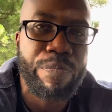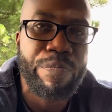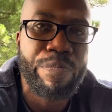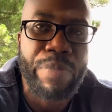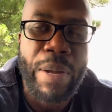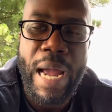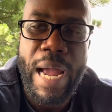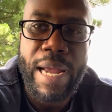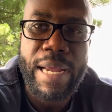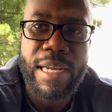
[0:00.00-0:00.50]

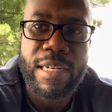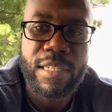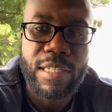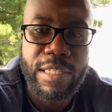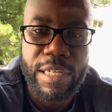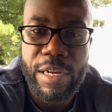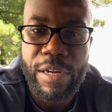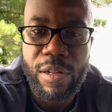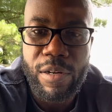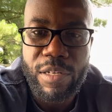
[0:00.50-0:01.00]
package
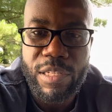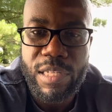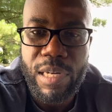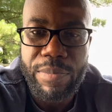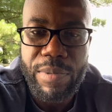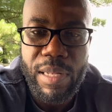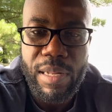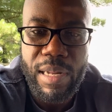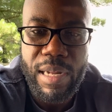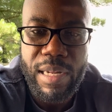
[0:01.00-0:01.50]
deal or
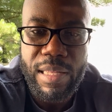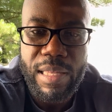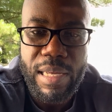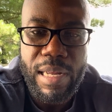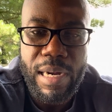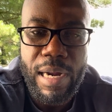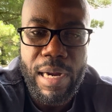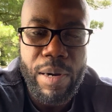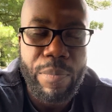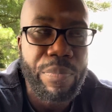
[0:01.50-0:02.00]
something like
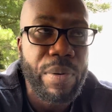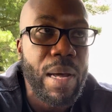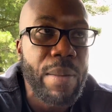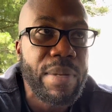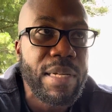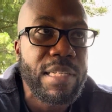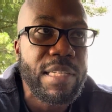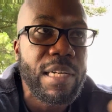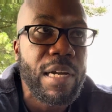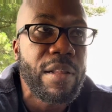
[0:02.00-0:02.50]
that, I could
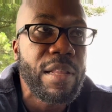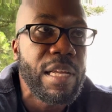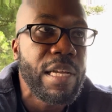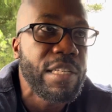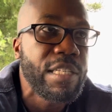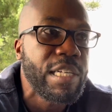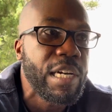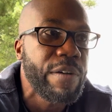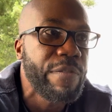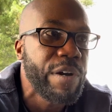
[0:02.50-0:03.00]
probably sell the
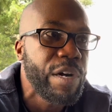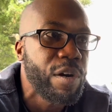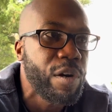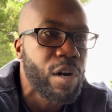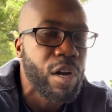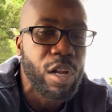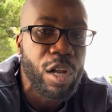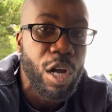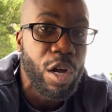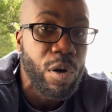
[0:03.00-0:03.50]
interior
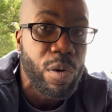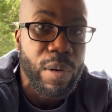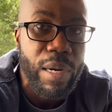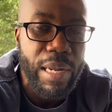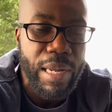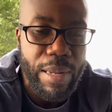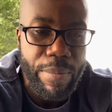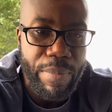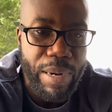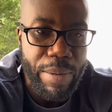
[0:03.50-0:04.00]
alone and
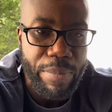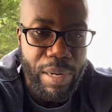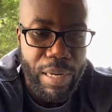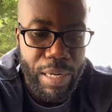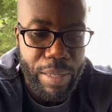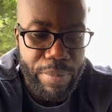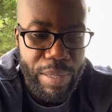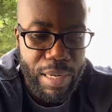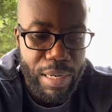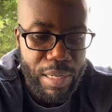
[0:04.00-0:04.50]
get my
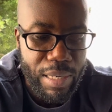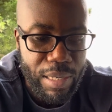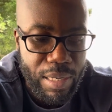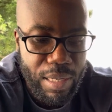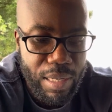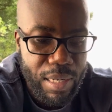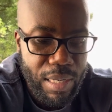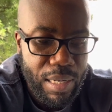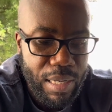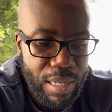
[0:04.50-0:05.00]
money back.
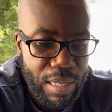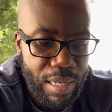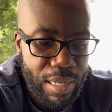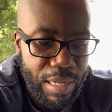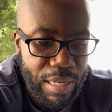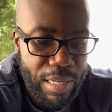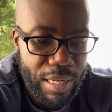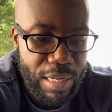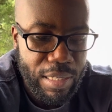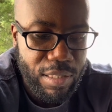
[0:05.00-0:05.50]

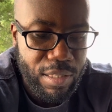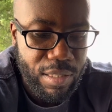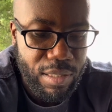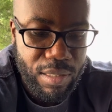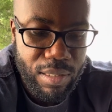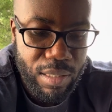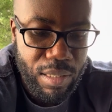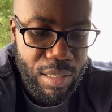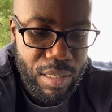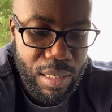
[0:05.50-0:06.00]
Like,
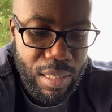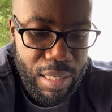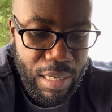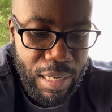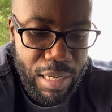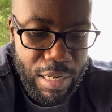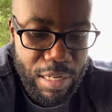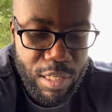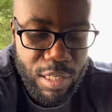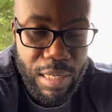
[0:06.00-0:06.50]

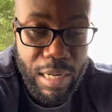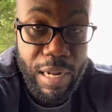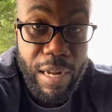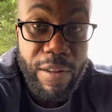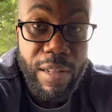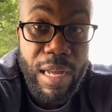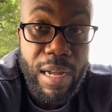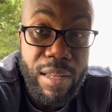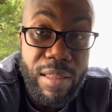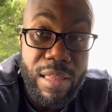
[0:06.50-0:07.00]

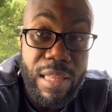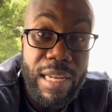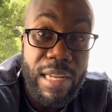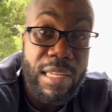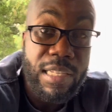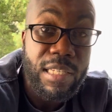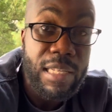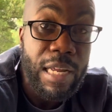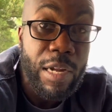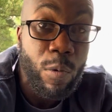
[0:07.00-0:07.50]
I think
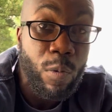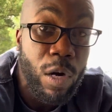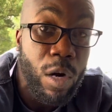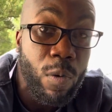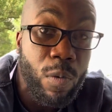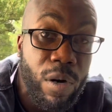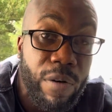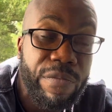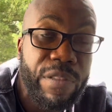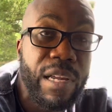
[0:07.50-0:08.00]
it's like well
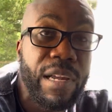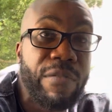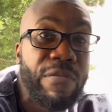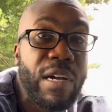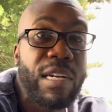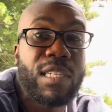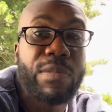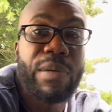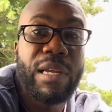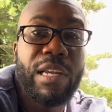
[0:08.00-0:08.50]
worth the
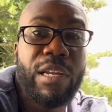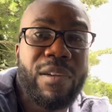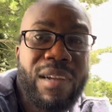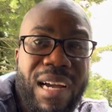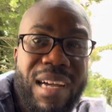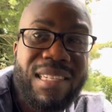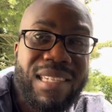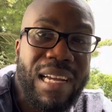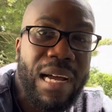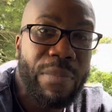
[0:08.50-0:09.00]
investment. You
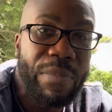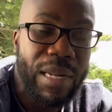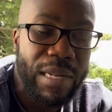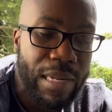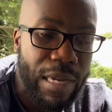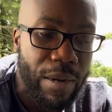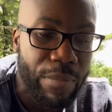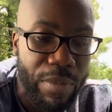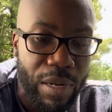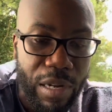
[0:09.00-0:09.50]
guys comment
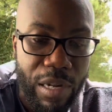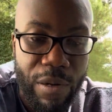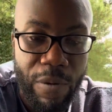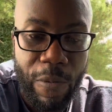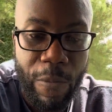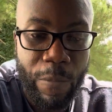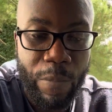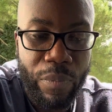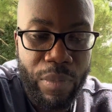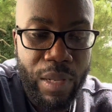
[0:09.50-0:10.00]
down below
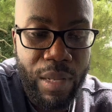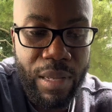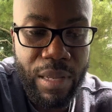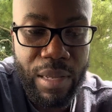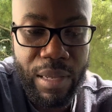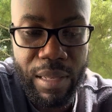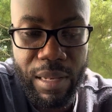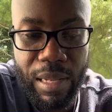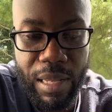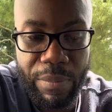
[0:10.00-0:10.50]

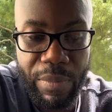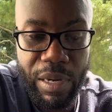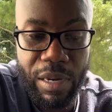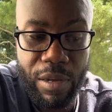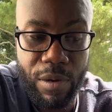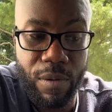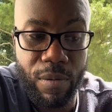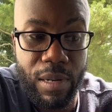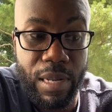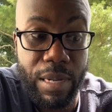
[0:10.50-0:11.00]
and let me
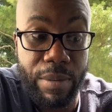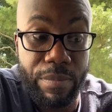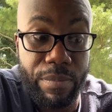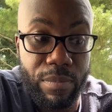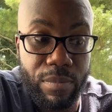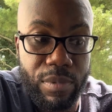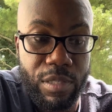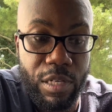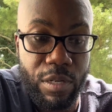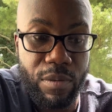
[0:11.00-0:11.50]
know, like,
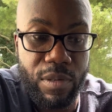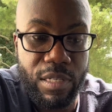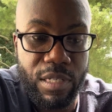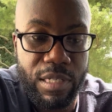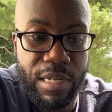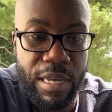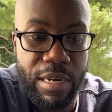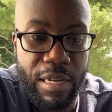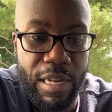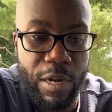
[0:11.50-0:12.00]
dude, it's
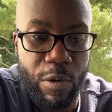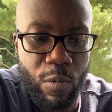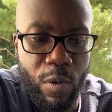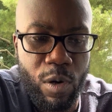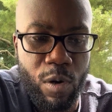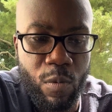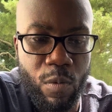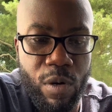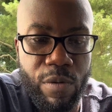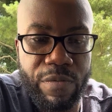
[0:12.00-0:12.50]
kind of like
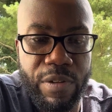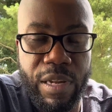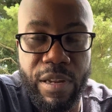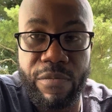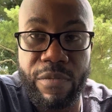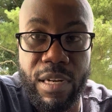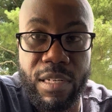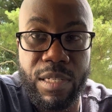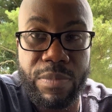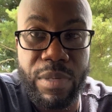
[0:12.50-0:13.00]
well worth the
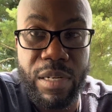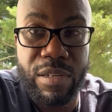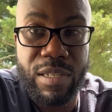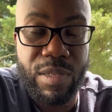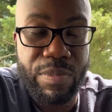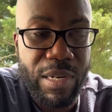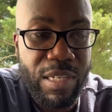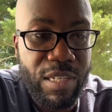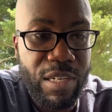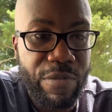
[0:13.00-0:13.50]
investment,
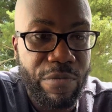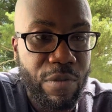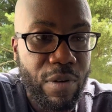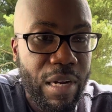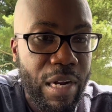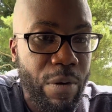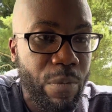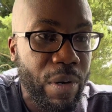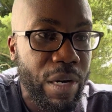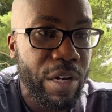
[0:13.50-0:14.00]
especially for
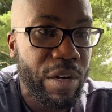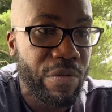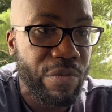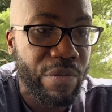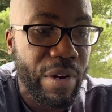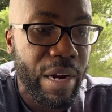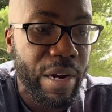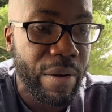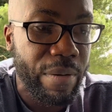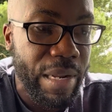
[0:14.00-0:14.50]
like what you
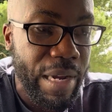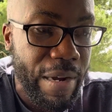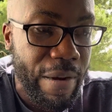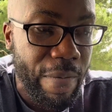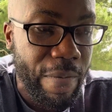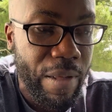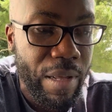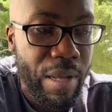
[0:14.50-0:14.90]
found out.